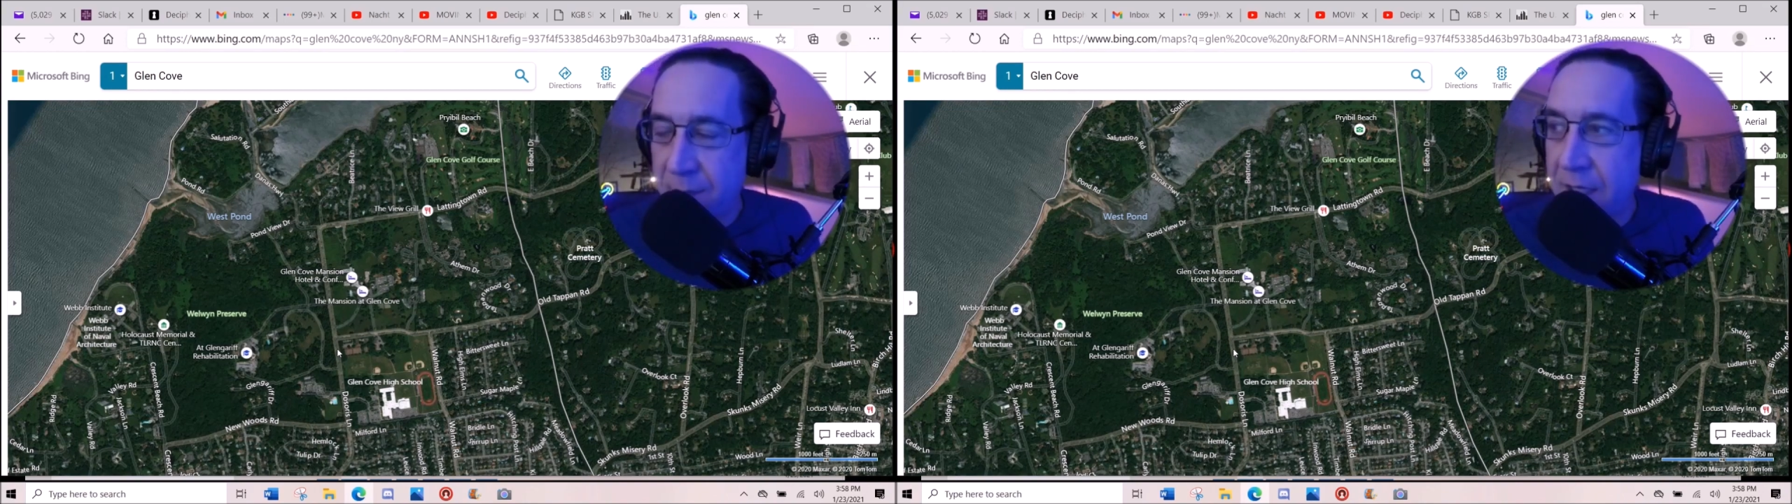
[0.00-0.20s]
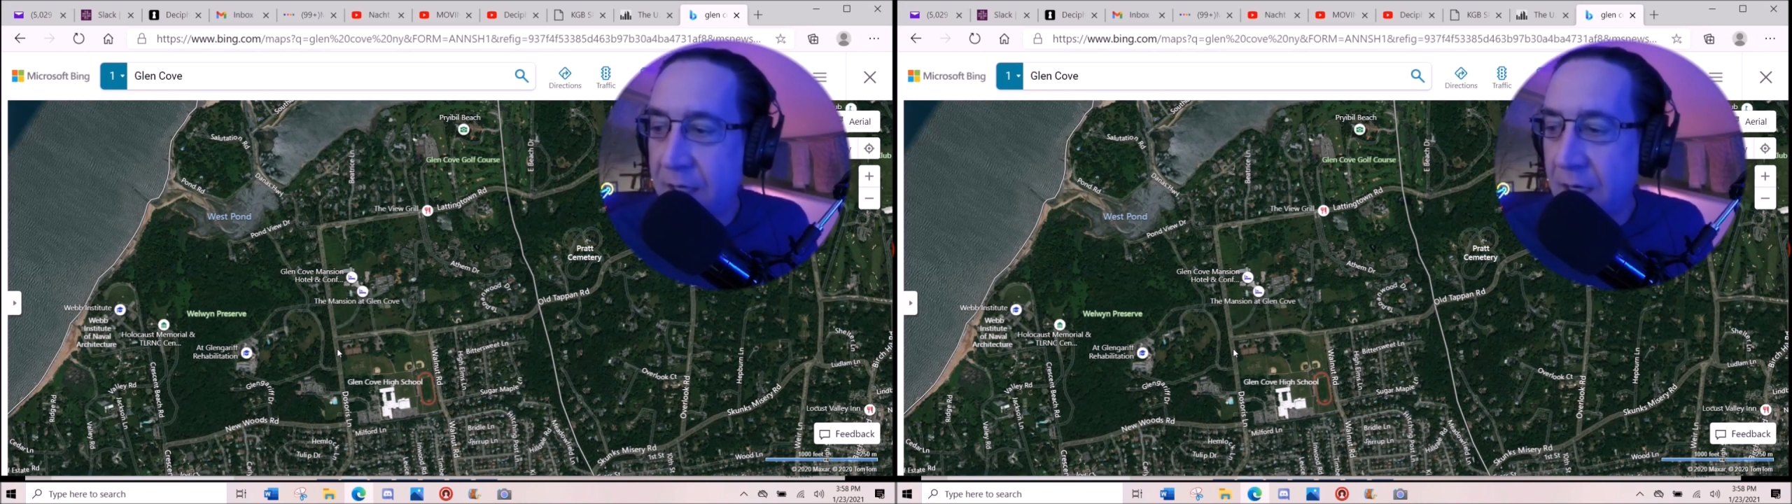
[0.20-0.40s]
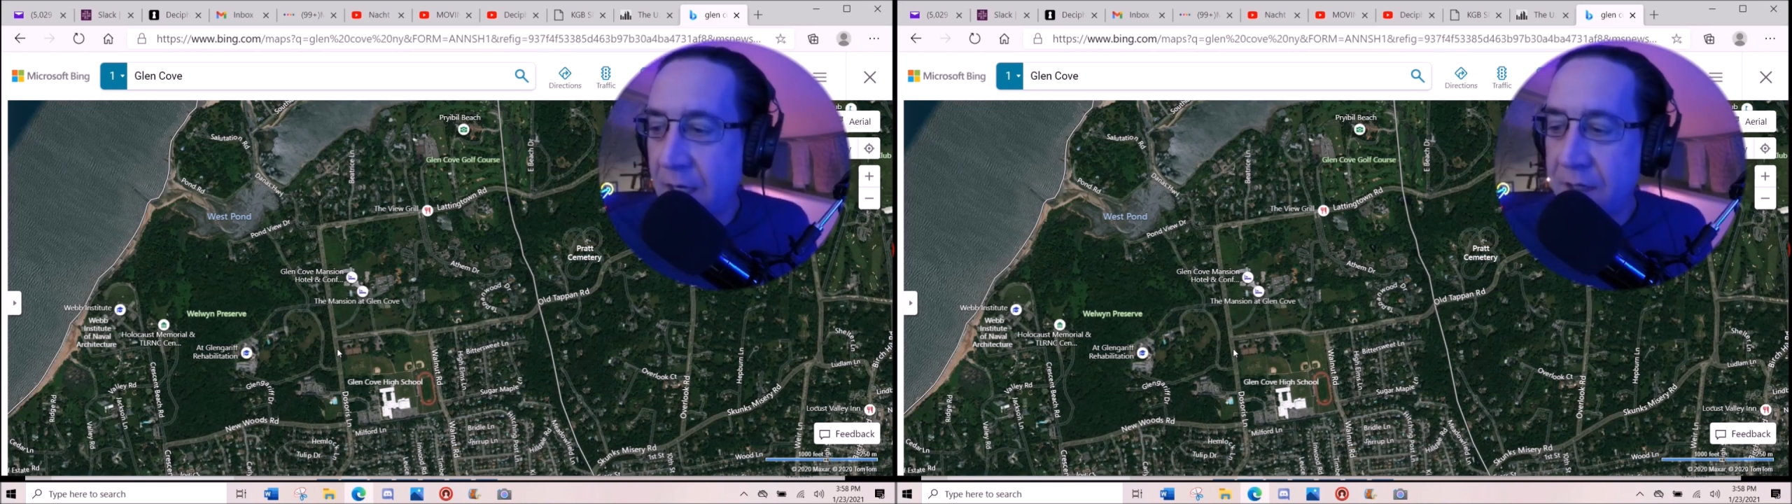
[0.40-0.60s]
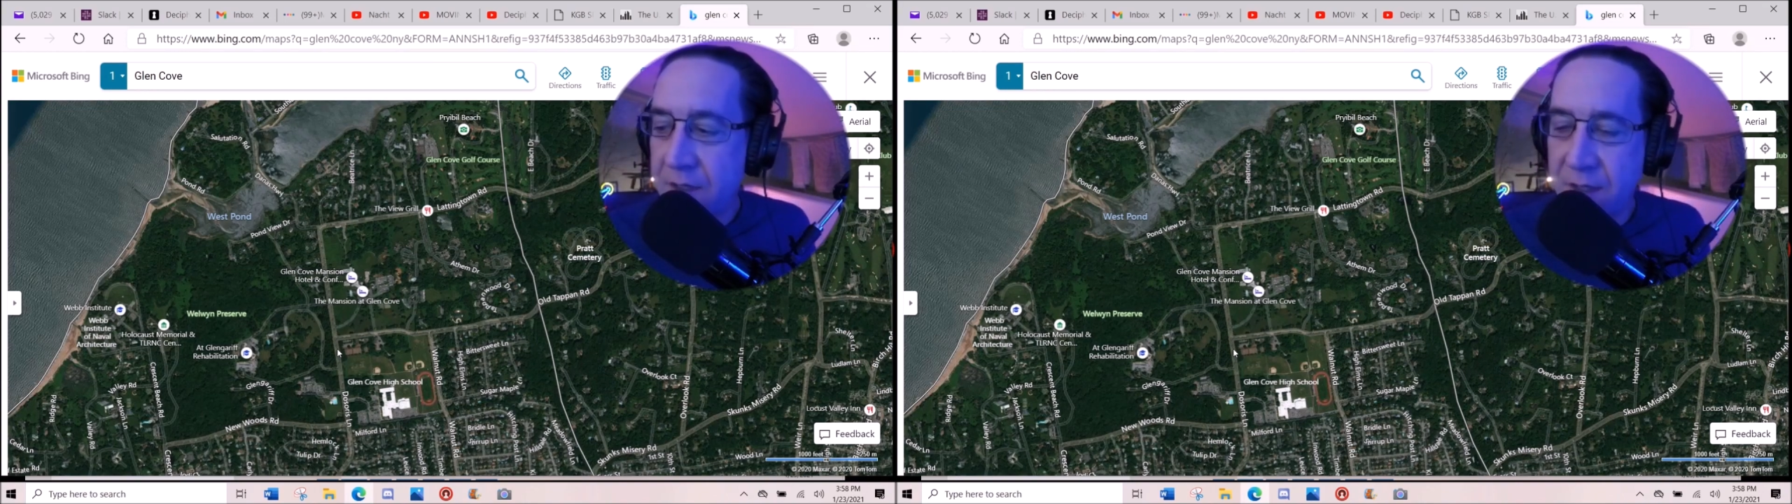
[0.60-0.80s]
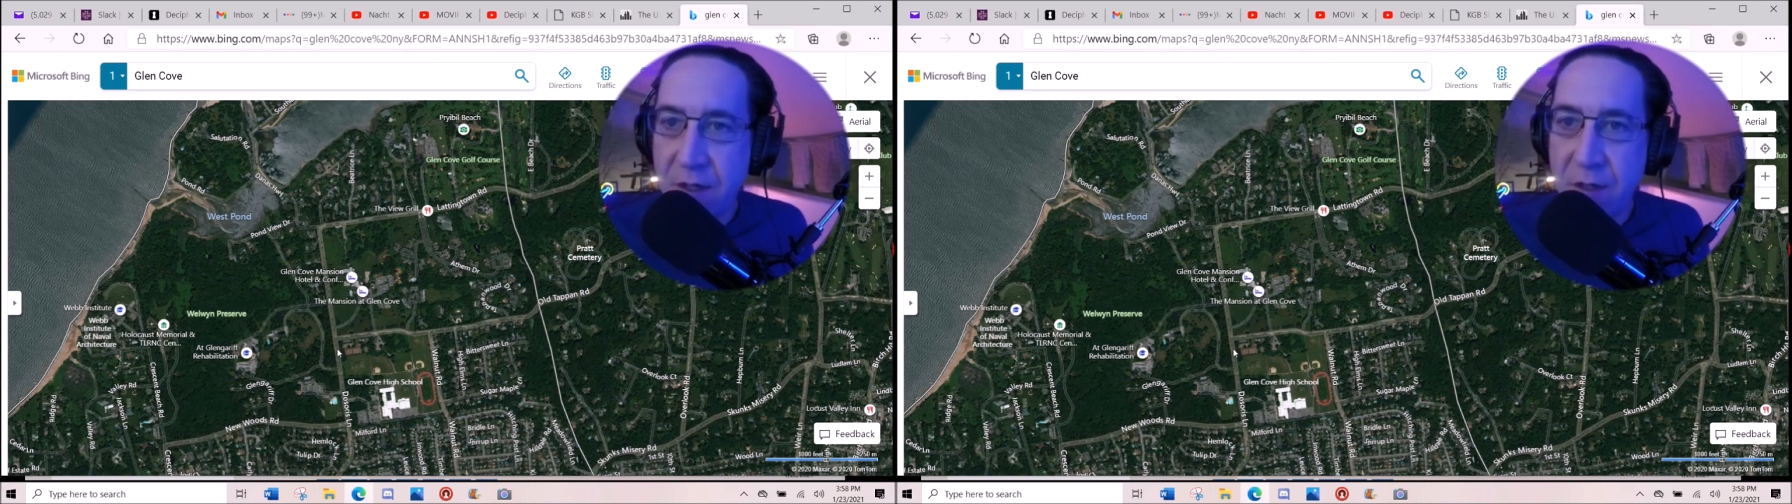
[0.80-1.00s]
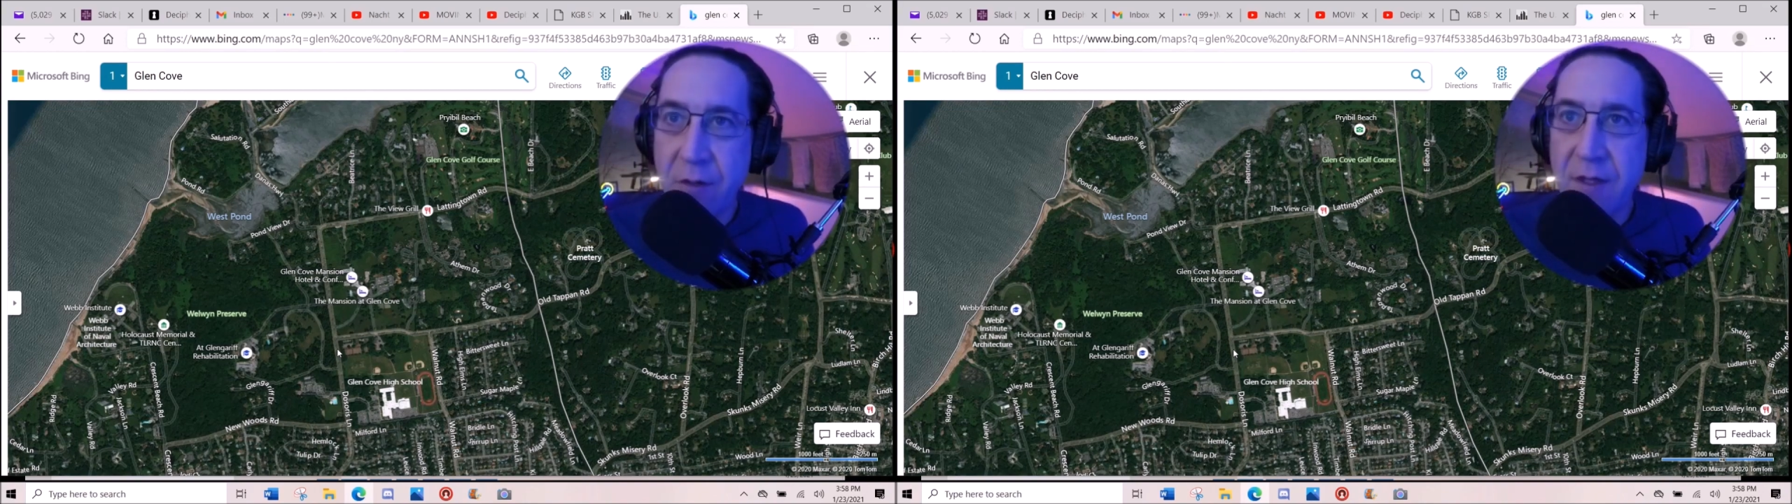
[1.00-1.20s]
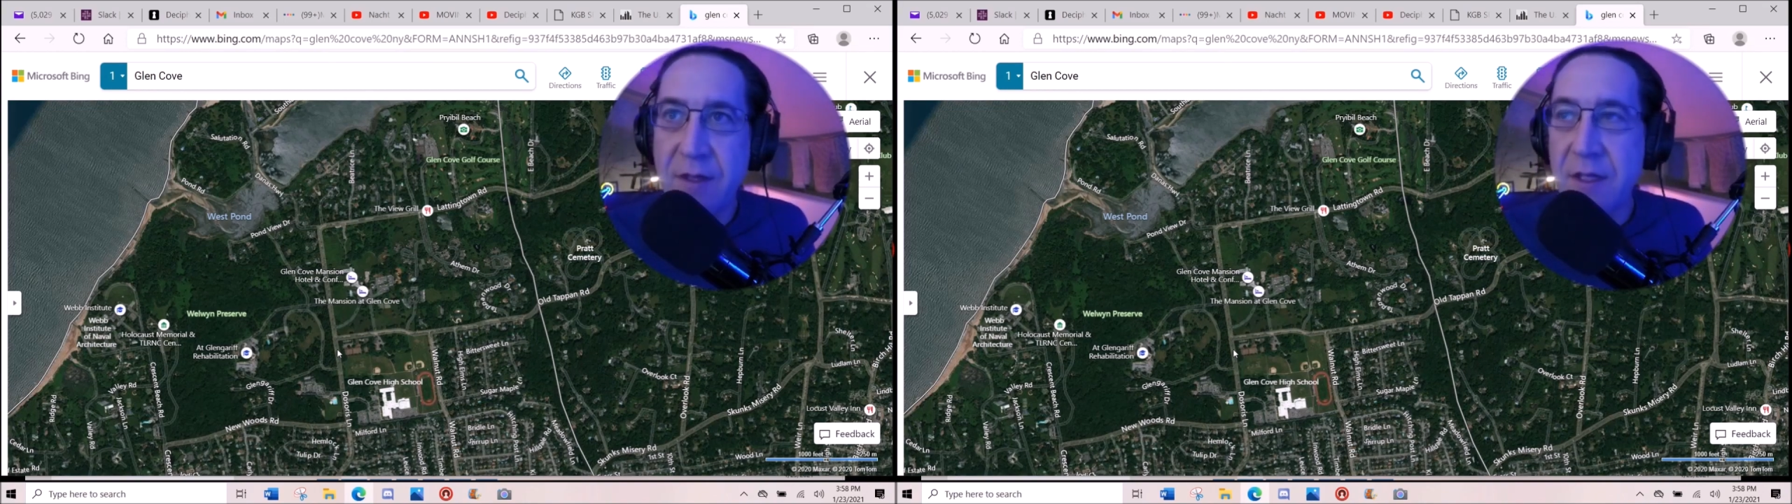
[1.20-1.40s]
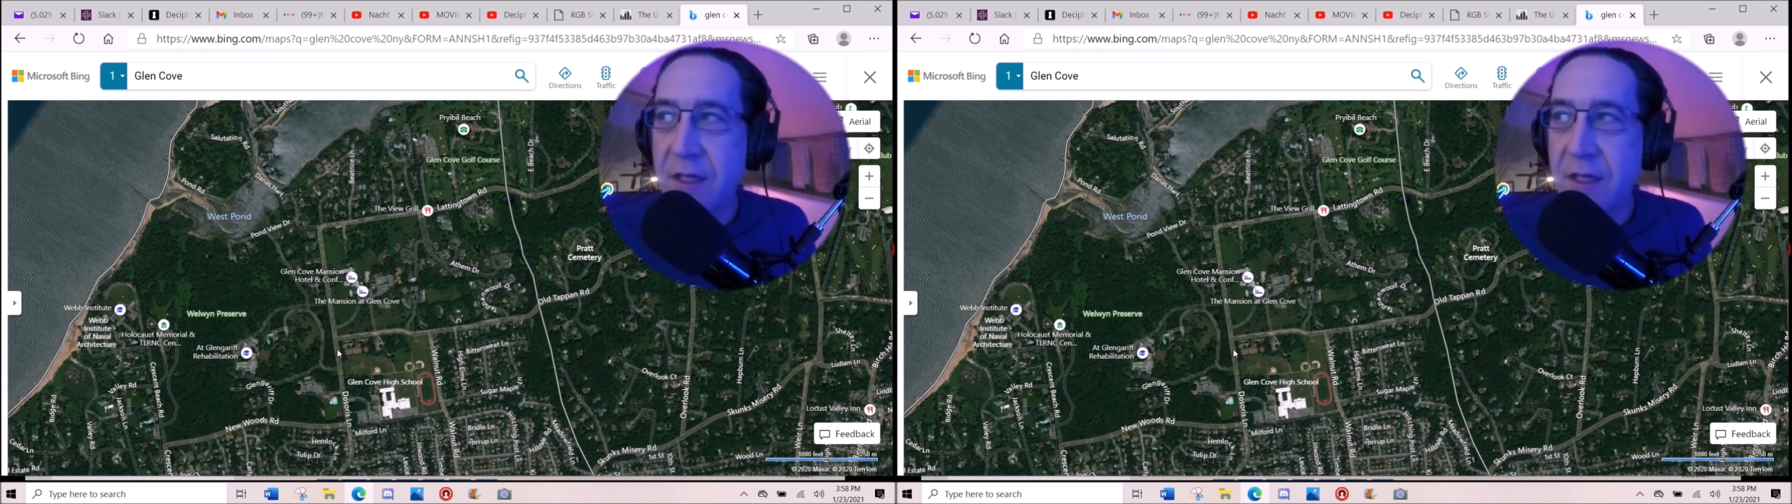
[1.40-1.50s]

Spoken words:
to know that these